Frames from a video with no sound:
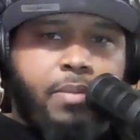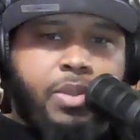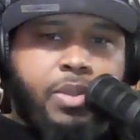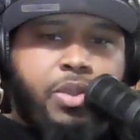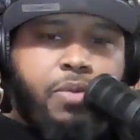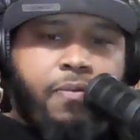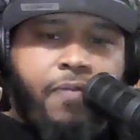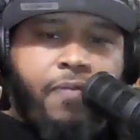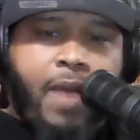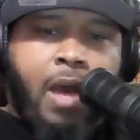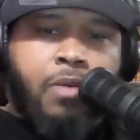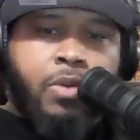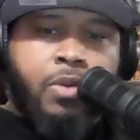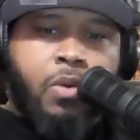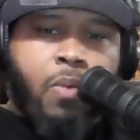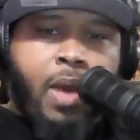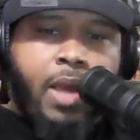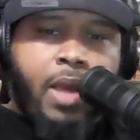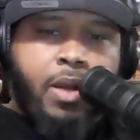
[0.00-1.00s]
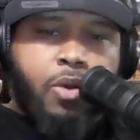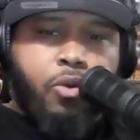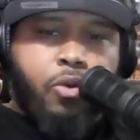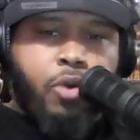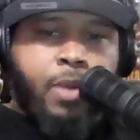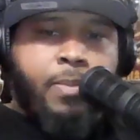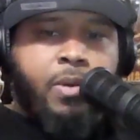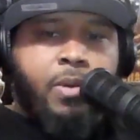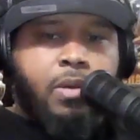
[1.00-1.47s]
but you found a way to
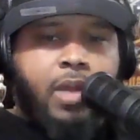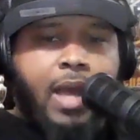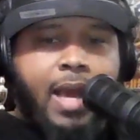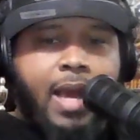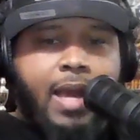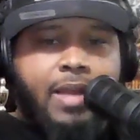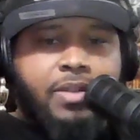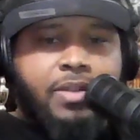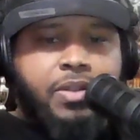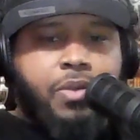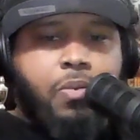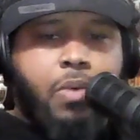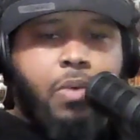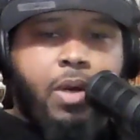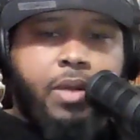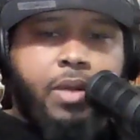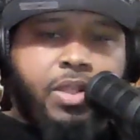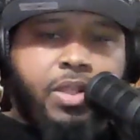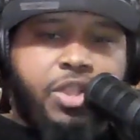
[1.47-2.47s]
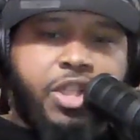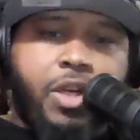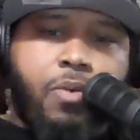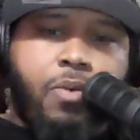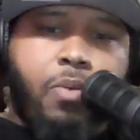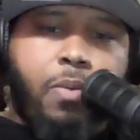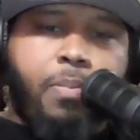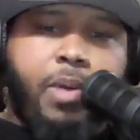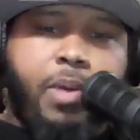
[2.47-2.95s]
criminalize to where the
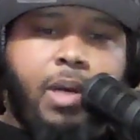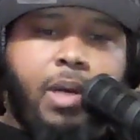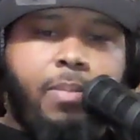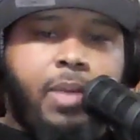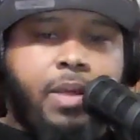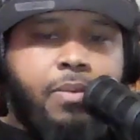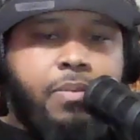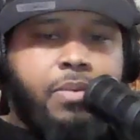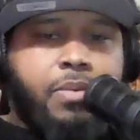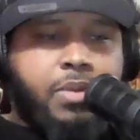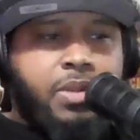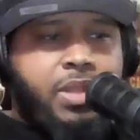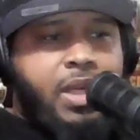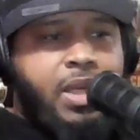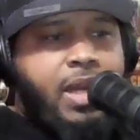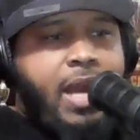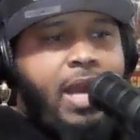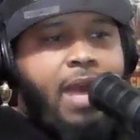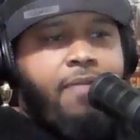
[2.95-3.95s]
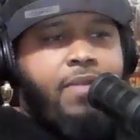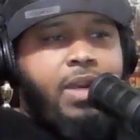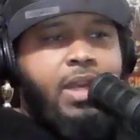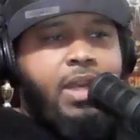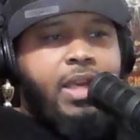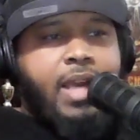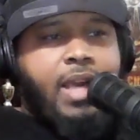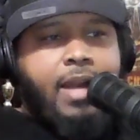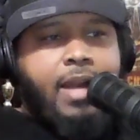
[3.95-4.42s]
general public didn't have
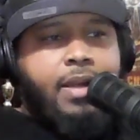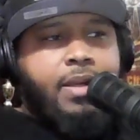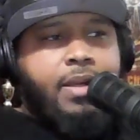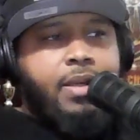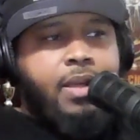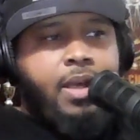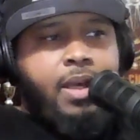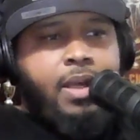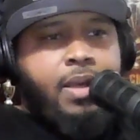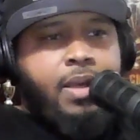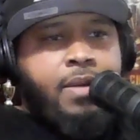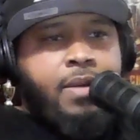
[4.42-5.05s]
any kind of